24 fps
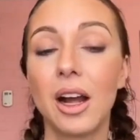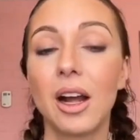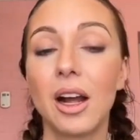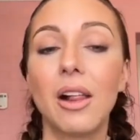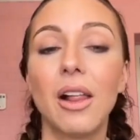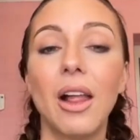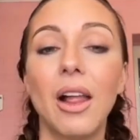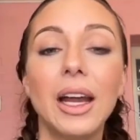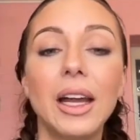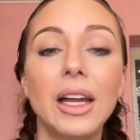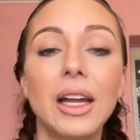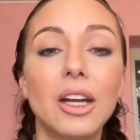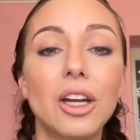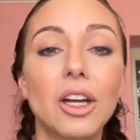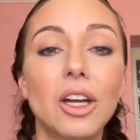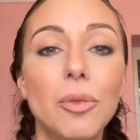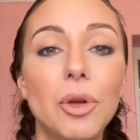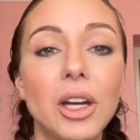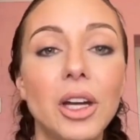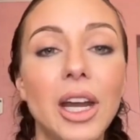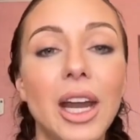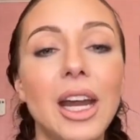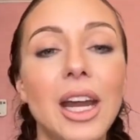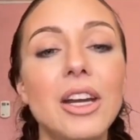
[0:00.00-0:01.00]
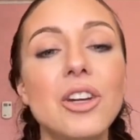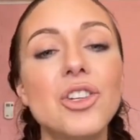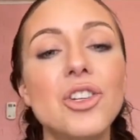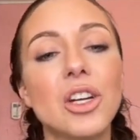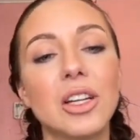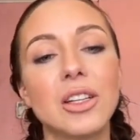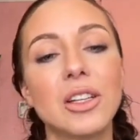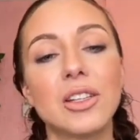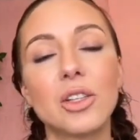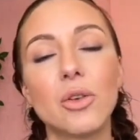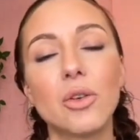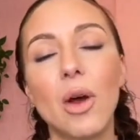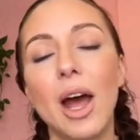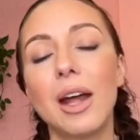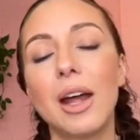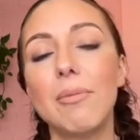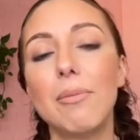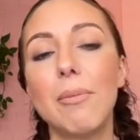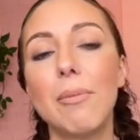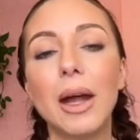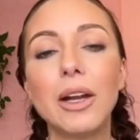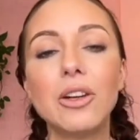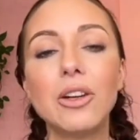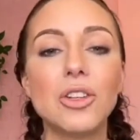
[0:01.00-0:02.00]
Client communication. So I
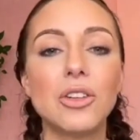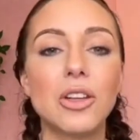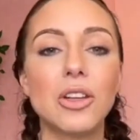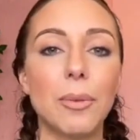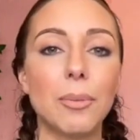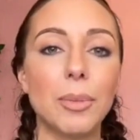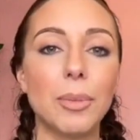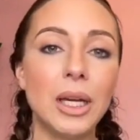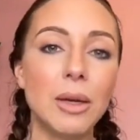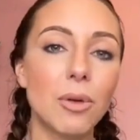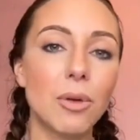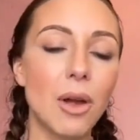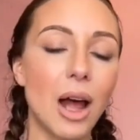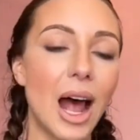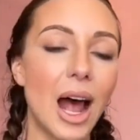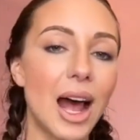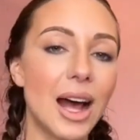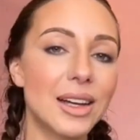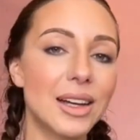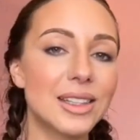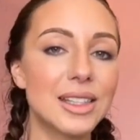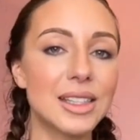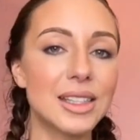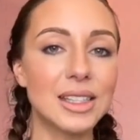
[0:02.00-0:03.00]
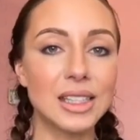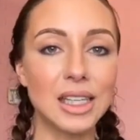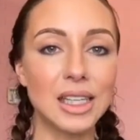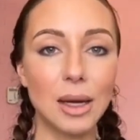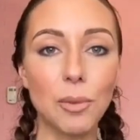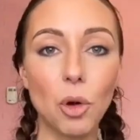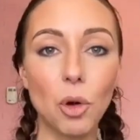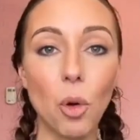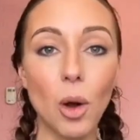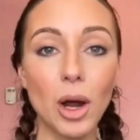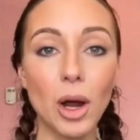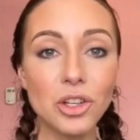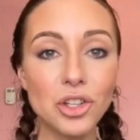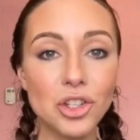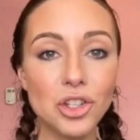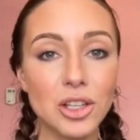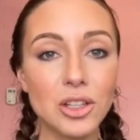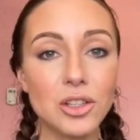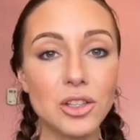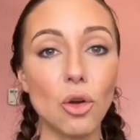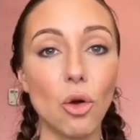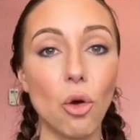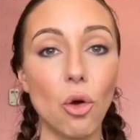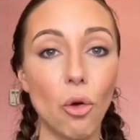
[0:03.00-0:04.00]
had mentioned that people ask the same
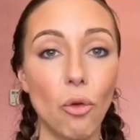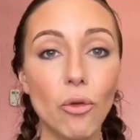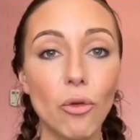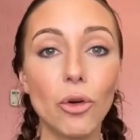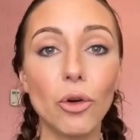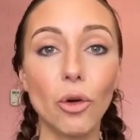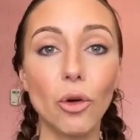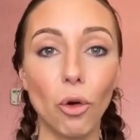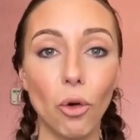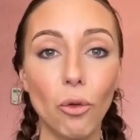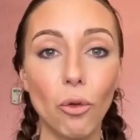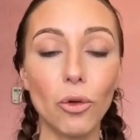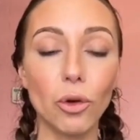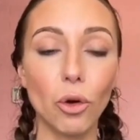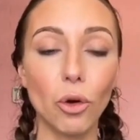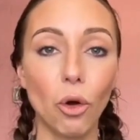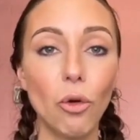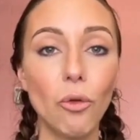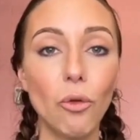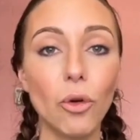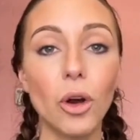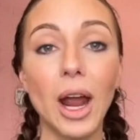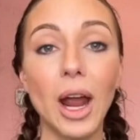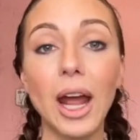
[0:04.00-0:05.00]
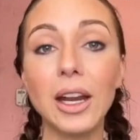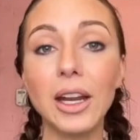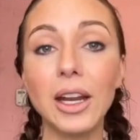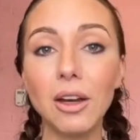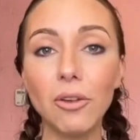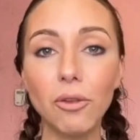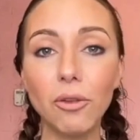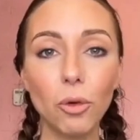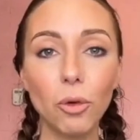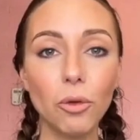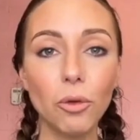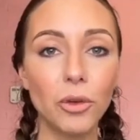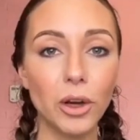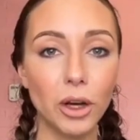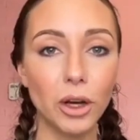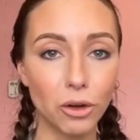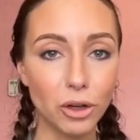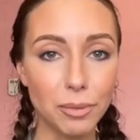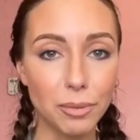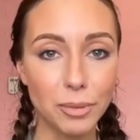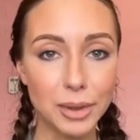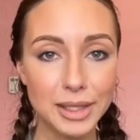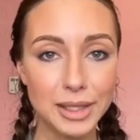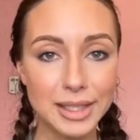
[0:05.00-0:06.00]
questions over and over and over. And if we're
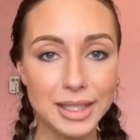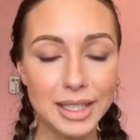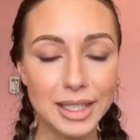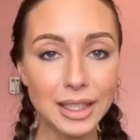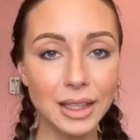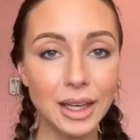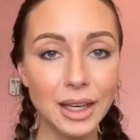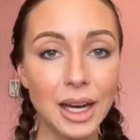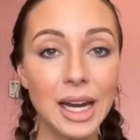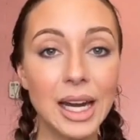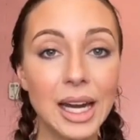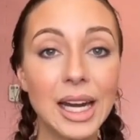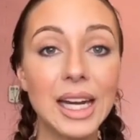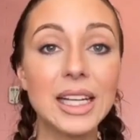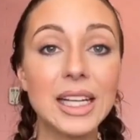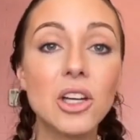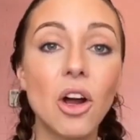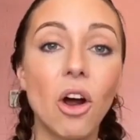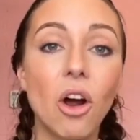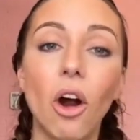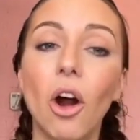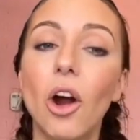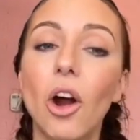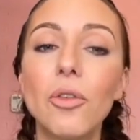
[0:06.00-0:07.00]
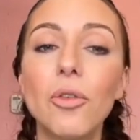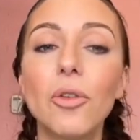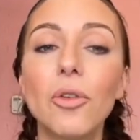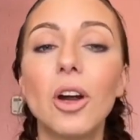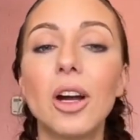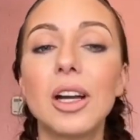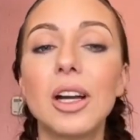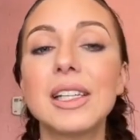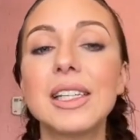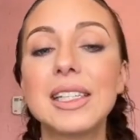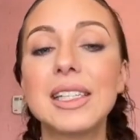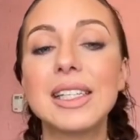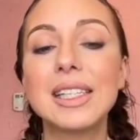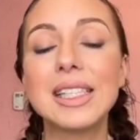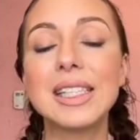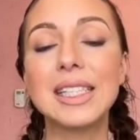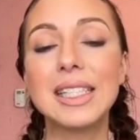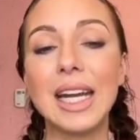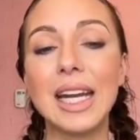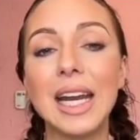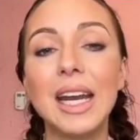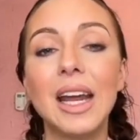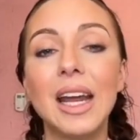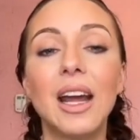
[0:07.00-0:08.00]
very busy, it's hard for us to
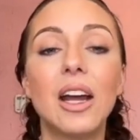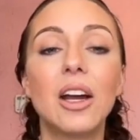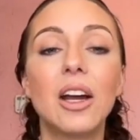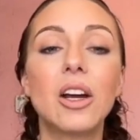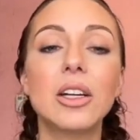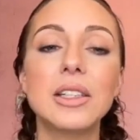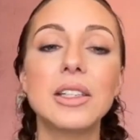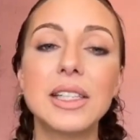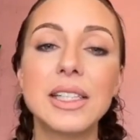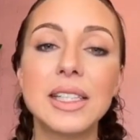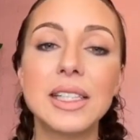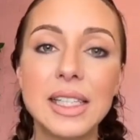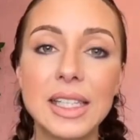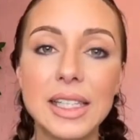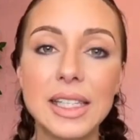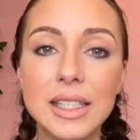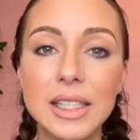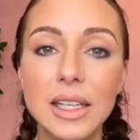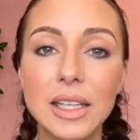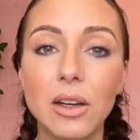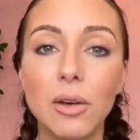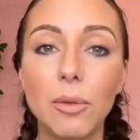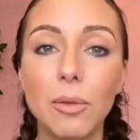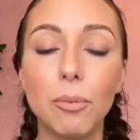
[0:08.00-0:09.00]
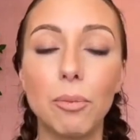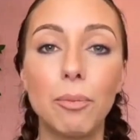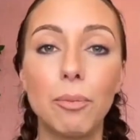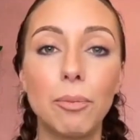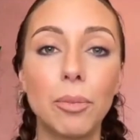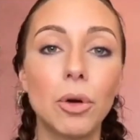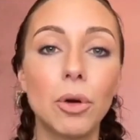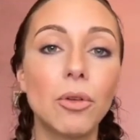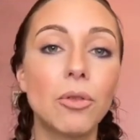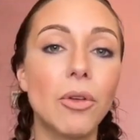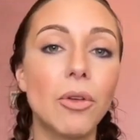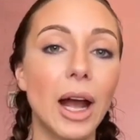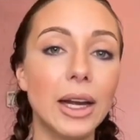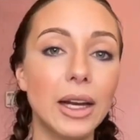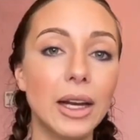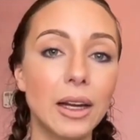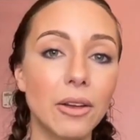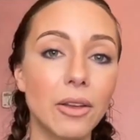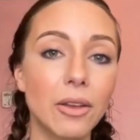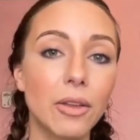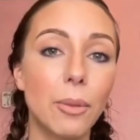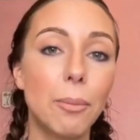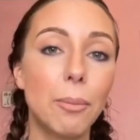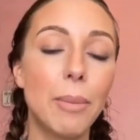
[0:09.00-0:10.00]
stay consistent
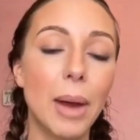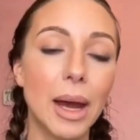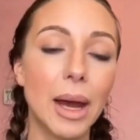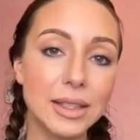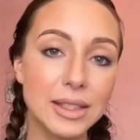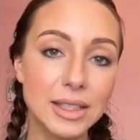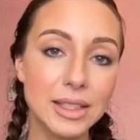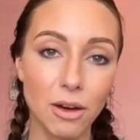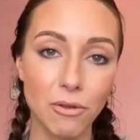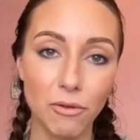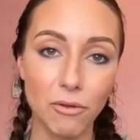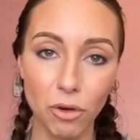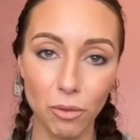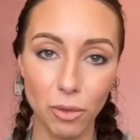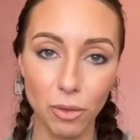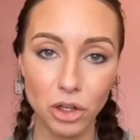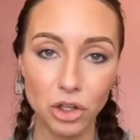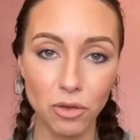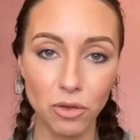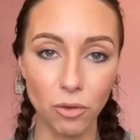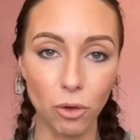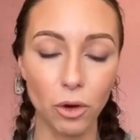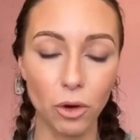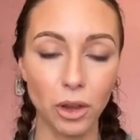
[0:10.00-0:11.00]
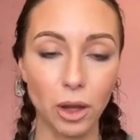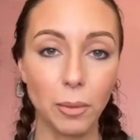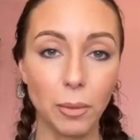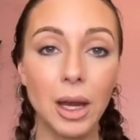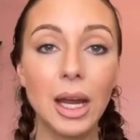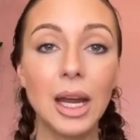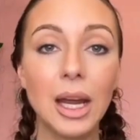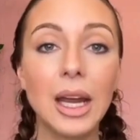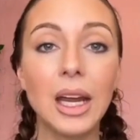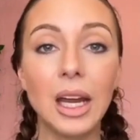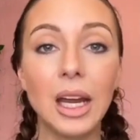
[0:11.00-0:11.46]
providing the best information for them.